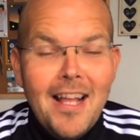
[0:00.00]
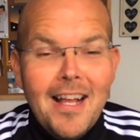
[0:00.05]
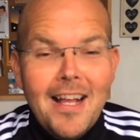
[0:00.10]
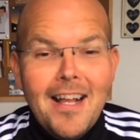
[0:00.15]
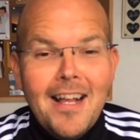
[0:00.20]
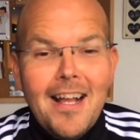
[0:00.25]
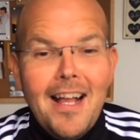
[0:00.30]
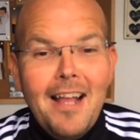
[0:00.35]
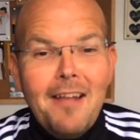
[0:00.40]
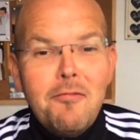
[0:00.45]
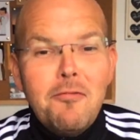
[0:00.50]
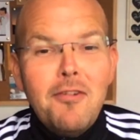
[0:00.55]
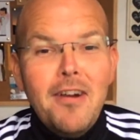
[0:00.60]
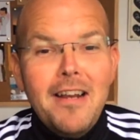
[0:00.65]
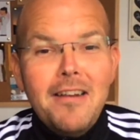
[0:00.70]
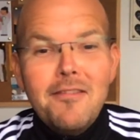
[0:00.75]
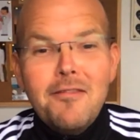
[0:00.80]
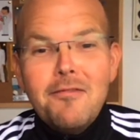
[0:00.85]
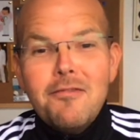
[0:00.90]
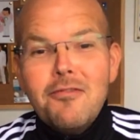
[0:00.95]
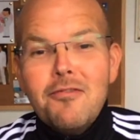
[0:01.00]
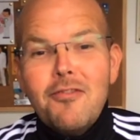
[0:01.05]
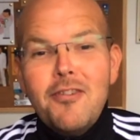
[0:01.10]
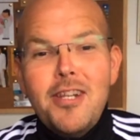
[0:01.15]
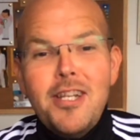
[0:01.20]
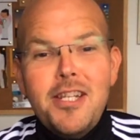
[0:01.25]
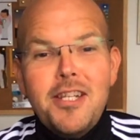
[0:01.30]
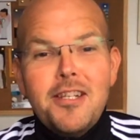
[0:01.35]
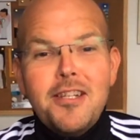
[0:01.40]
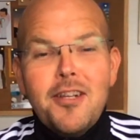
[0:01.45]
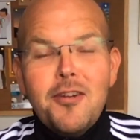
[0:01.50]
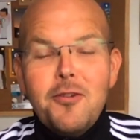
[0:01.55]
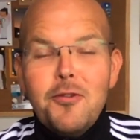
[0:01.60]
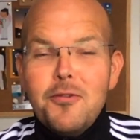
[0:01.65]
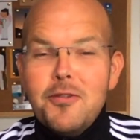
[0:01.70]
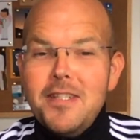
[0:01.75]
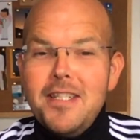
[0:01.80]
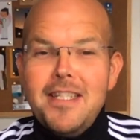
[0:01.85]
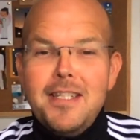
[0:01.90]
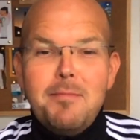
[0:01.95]
Uh, I've run free
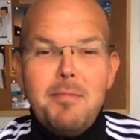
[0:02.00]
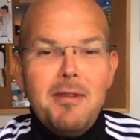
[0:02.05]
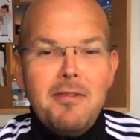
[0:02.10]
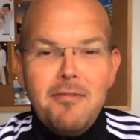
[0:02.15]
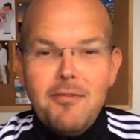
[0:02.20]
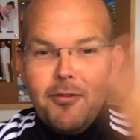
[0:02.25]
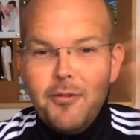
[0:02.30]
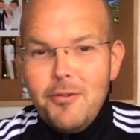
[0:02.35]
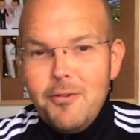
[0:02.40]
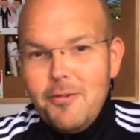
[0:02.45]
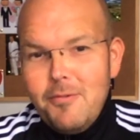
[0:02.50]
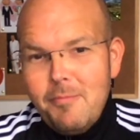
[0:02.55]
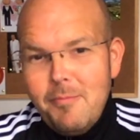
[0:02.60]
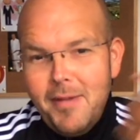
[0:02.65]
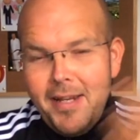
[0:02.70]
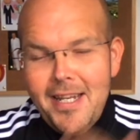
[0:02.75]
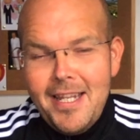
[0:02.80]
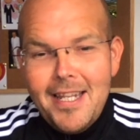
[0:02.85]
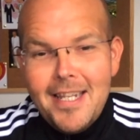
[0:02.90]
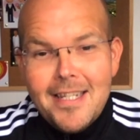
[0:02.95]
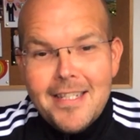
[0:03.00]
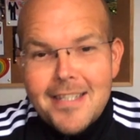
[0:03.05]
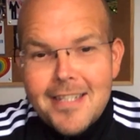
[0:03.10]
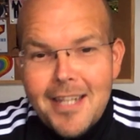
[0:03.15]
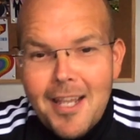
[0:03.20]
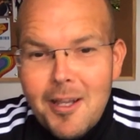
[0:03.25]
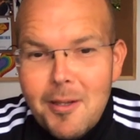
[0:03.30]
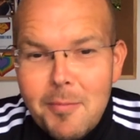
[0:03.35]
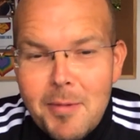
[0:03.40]
courses before many years ago,